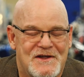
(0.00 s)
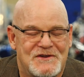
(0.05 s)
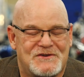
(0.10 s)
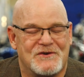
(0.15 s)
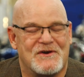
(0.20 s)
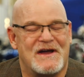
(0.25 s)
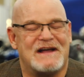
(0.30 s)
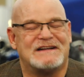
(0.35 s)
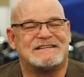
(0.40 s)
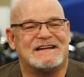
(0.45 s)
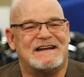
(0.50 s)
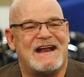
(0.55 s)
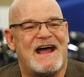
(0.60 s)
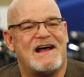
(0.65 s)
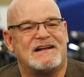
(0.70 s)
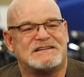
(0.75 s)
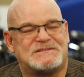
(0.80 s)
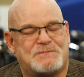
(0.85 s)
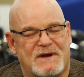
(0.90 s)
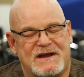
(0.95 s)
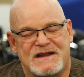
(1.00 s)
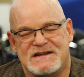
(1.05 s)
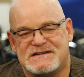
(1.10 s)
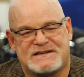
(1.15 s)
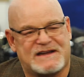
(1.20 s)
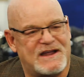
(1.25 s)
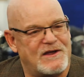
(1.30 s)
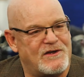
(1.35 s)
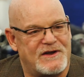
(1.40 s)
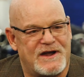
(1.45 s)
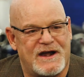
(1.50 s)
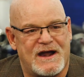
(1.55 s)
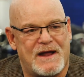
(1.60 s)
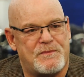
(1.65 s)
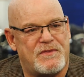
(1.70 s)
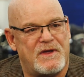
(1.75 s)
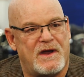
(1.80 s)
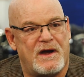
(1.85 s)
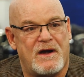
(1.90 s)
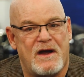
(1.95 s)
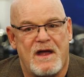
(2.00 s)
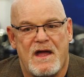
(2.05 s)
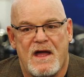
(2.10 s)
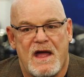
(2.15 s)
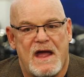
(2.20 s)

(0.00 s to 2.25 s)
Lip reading: to S&S, but he's killing it up there.